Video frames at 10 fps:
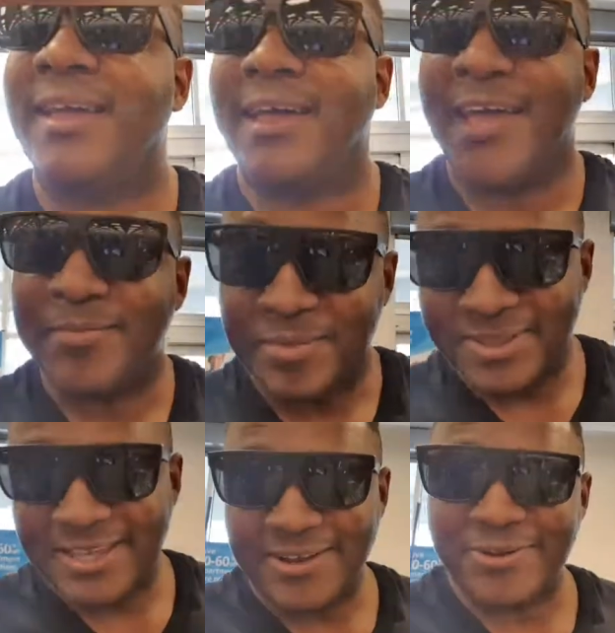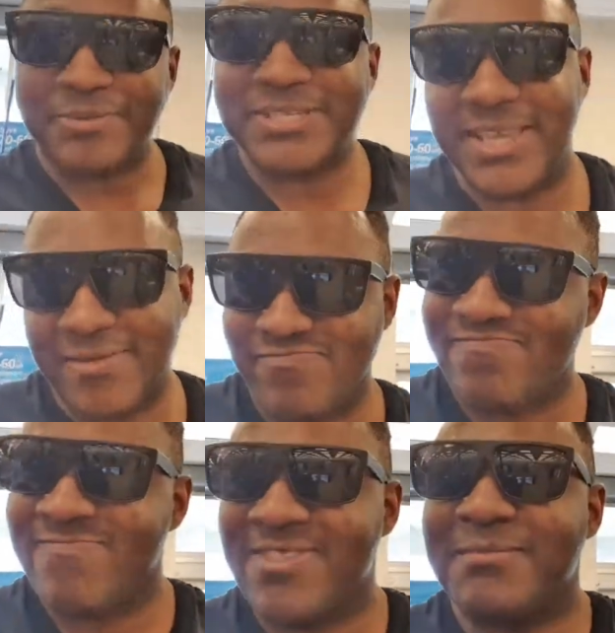Hey, I'm telling them, I say,
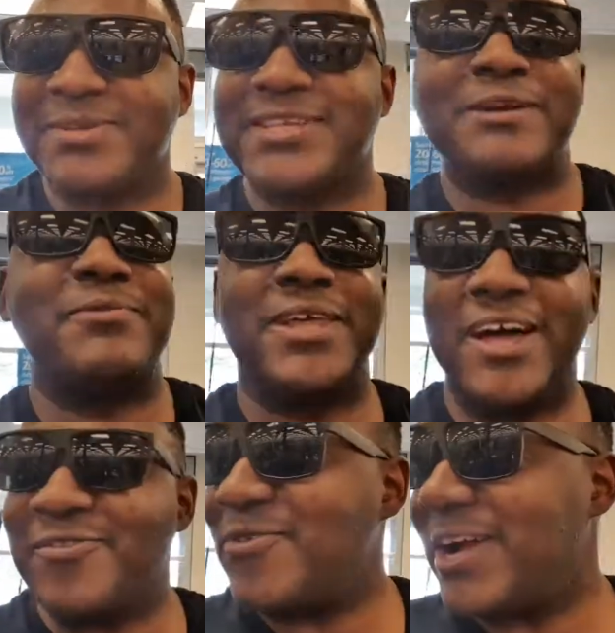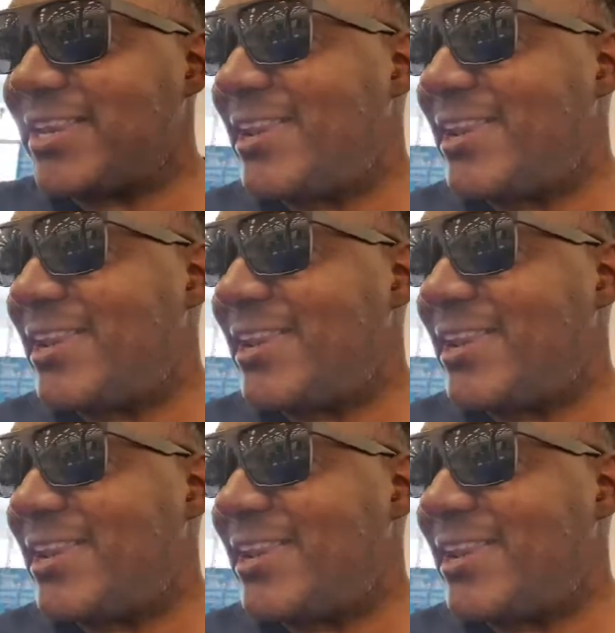sorry, I didn't have one